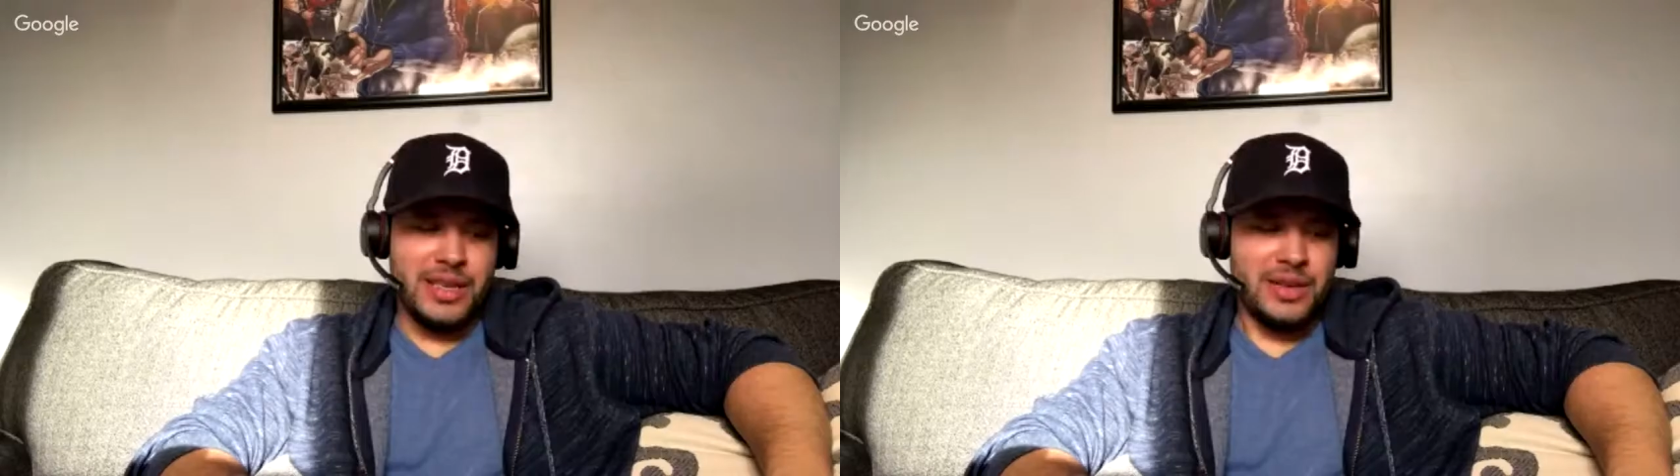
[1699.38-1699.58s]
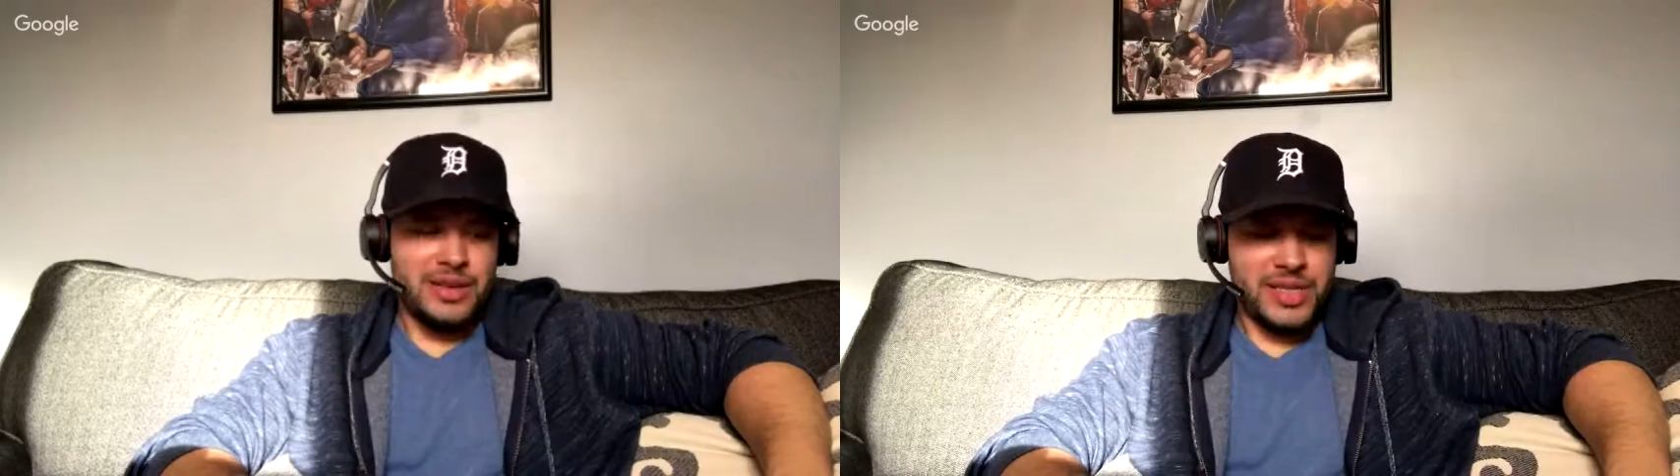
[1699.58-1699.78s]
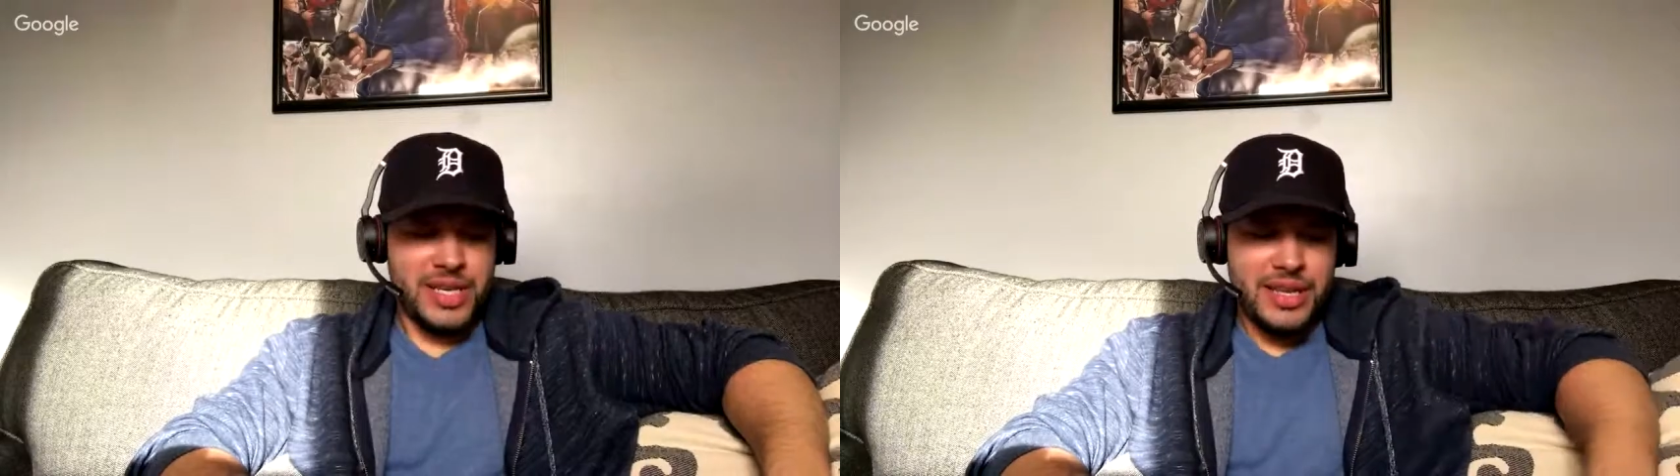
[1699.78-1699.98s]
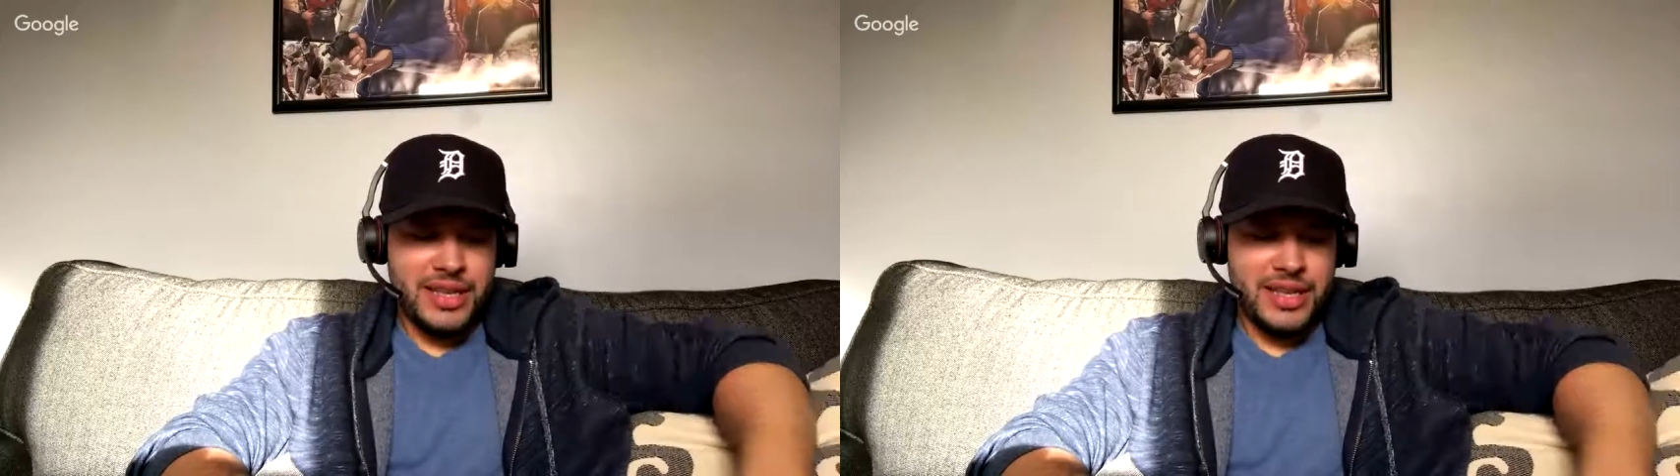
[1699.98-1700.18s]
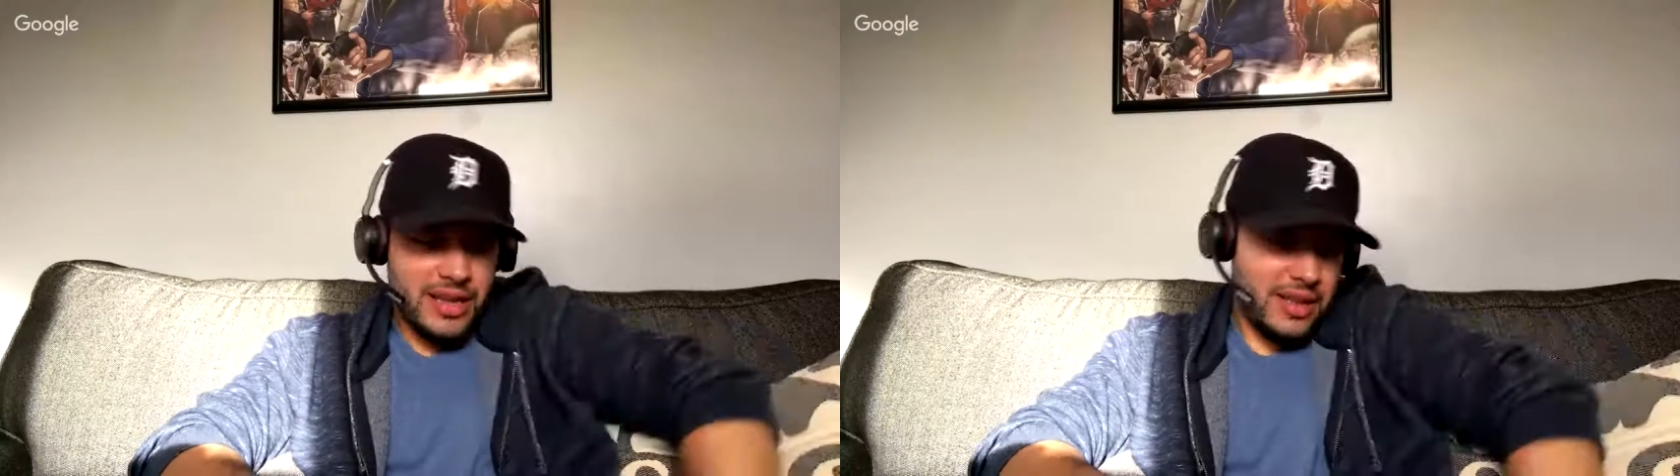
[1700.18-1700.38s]
you're saying
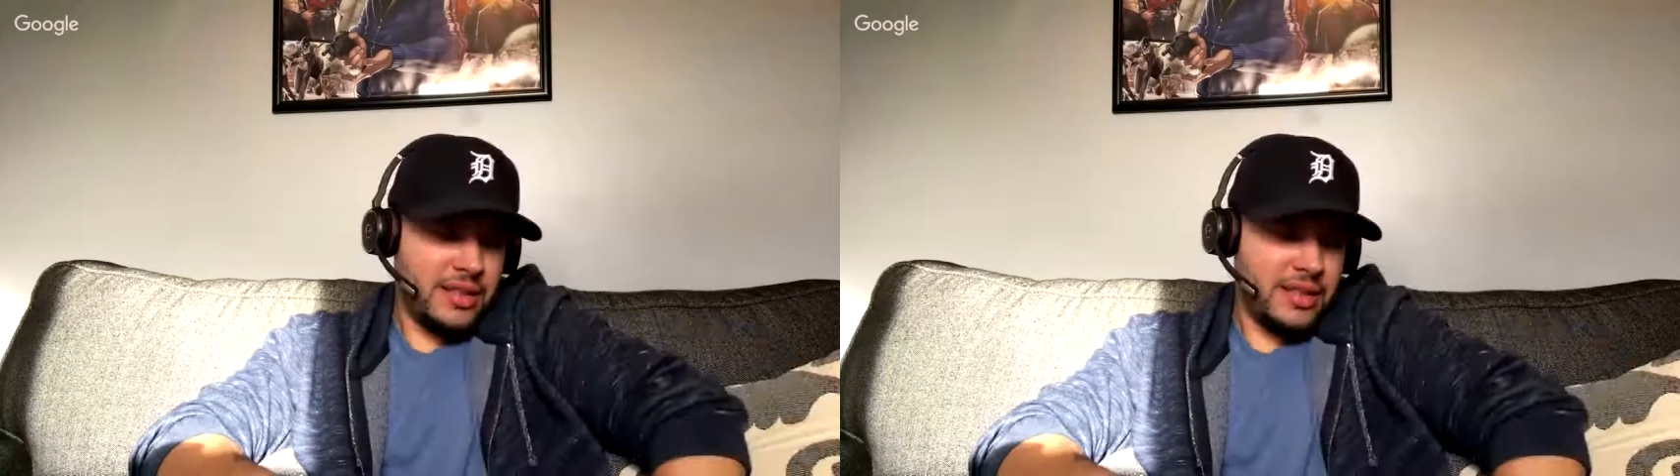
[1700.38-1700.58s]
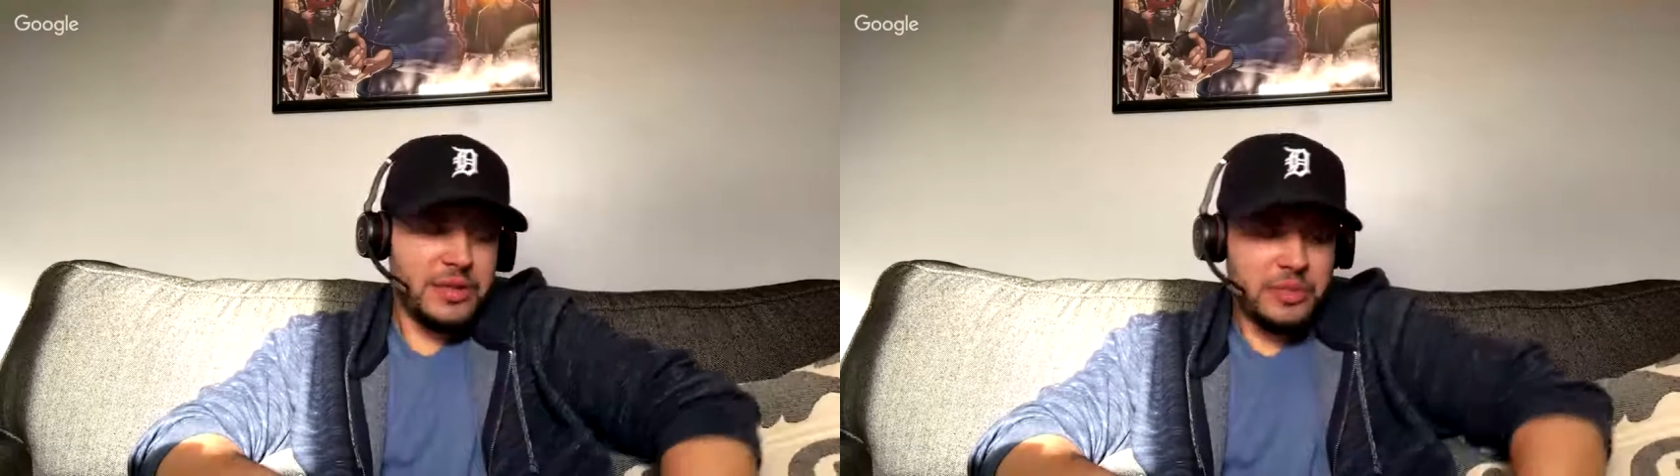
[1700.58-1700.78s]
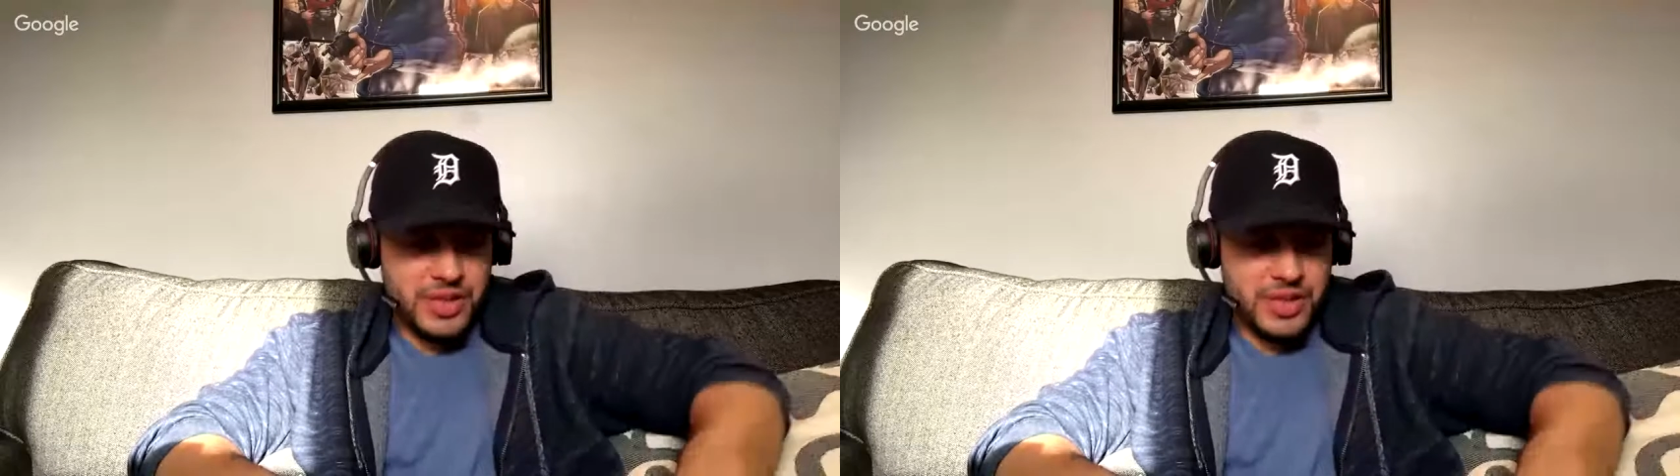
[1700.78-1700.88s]
that, this